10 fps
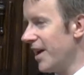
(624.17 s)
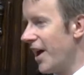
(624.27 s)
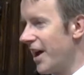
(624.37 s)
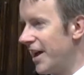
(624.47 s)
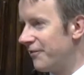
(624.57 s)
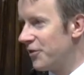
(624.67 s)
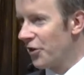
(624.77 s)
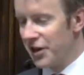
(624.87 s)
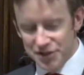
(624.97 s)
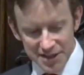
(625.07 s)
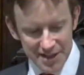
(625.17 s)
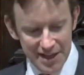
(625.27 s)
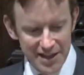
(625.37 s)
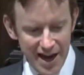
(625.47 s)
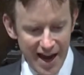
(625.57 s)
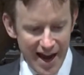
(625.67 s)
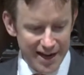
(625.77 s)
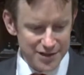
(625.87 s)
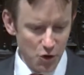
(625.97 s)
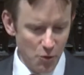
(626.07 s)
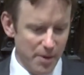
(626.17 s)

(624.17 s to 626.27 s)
uh, if you're interested in that at all.